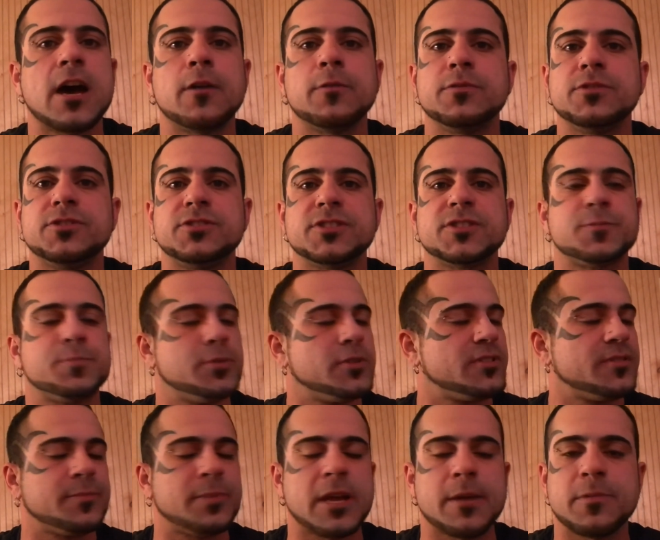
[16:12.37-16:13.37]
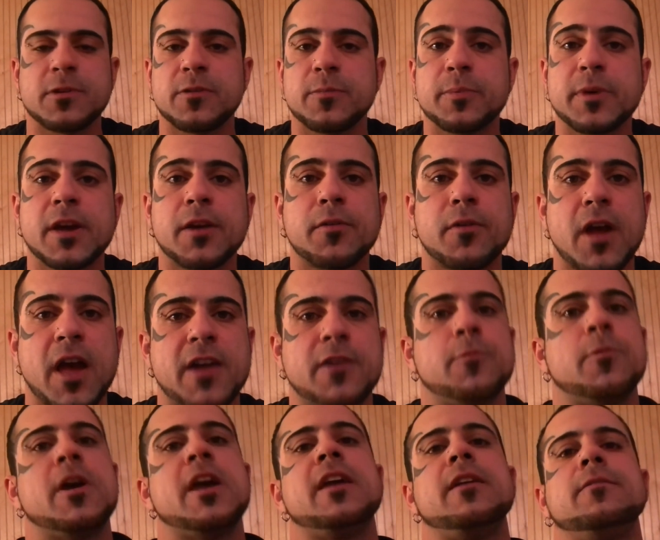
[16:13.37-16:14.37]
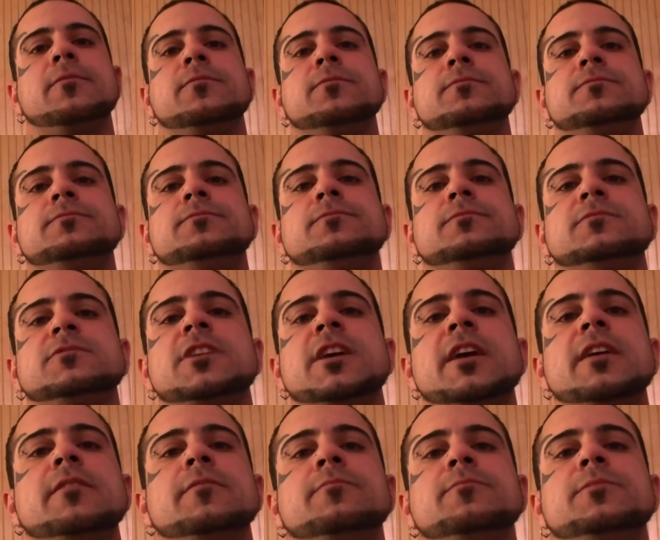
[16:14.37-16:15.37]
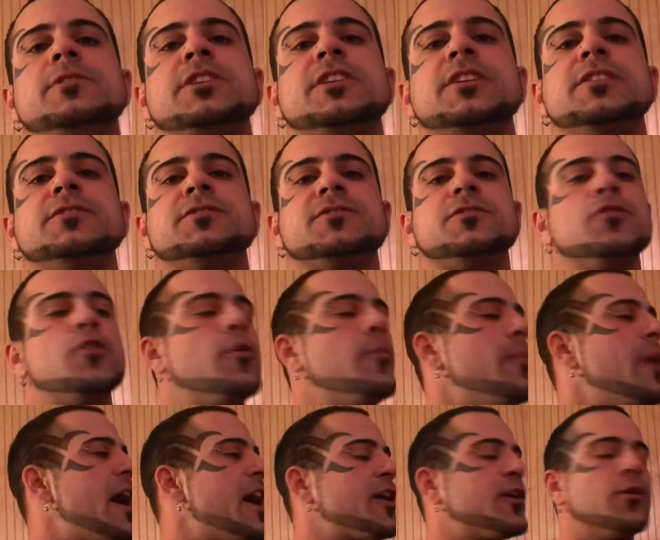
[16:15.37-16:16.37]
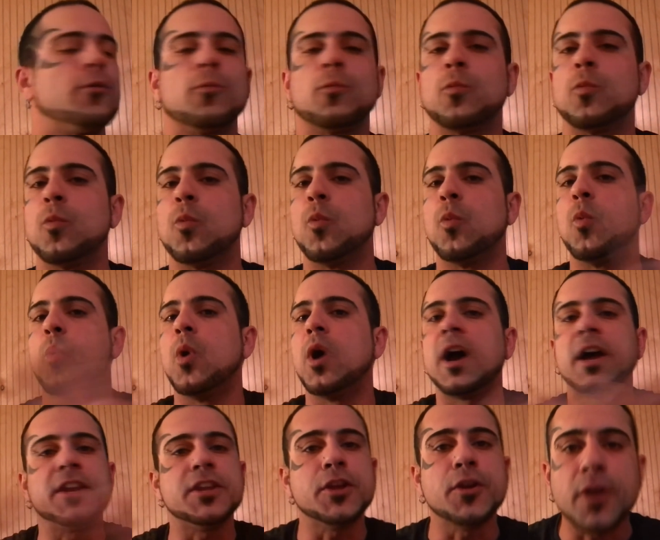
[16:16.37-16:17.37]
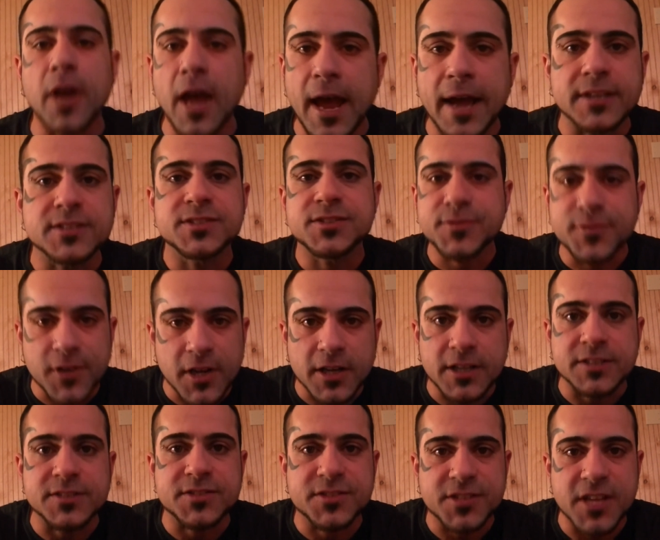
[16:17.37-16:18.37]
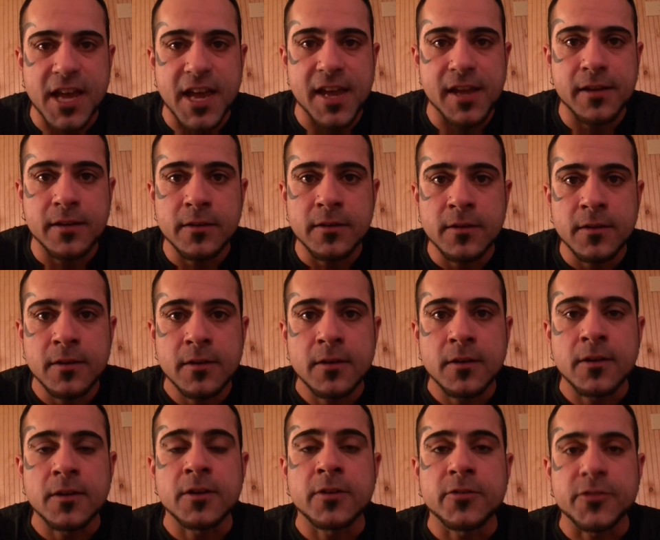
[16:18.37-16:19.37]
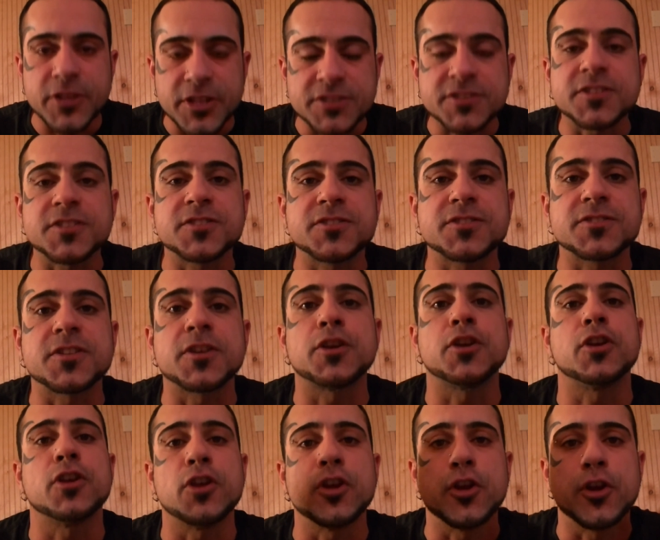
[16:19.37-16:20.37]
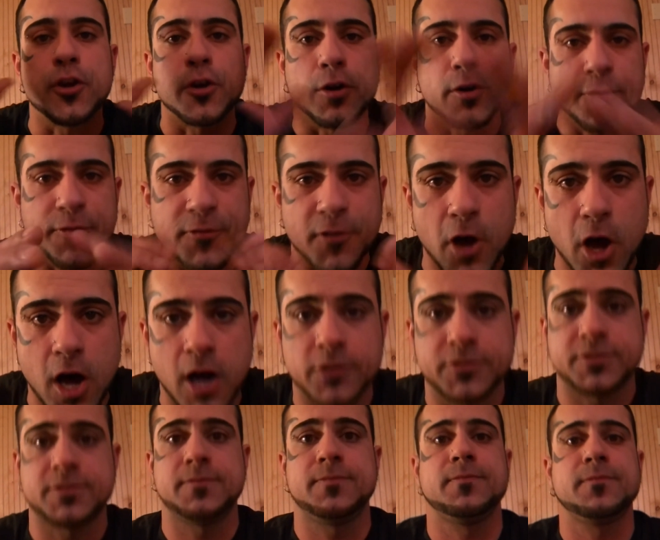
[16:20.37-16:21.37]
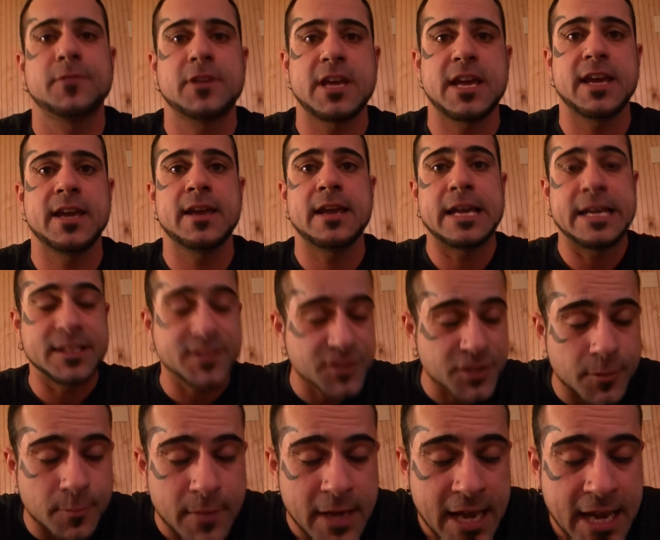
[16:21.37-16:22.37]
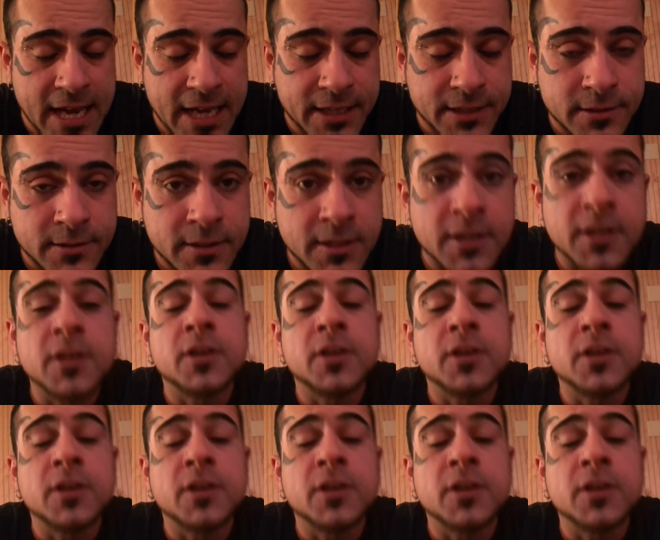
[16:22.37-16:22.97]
we just put the baby to bed right away, okay? Because no matter what you guys fucking say, this is your fault. Okay, as a man,